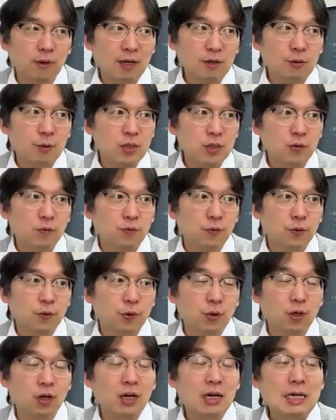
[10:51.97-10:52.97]
valuation
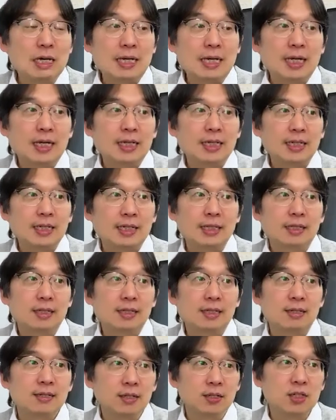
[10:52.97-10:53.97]
for
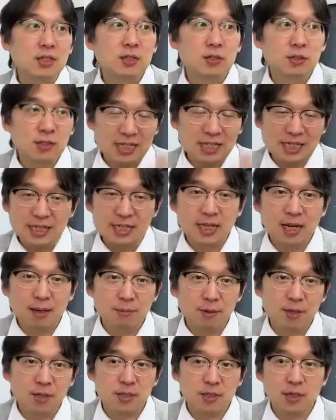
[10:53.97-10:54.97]
such
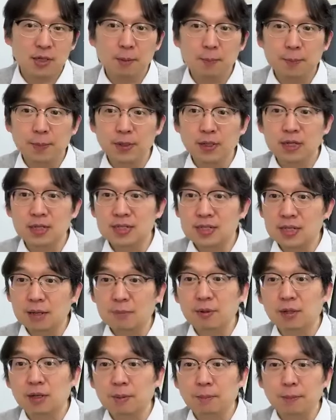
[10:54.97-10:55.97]
established company,
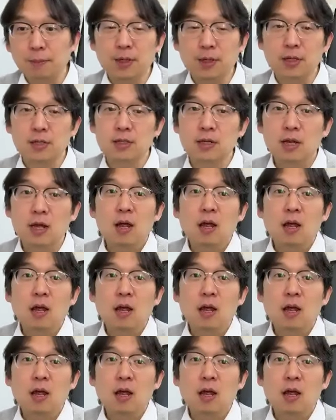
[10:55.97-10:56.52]
stable company.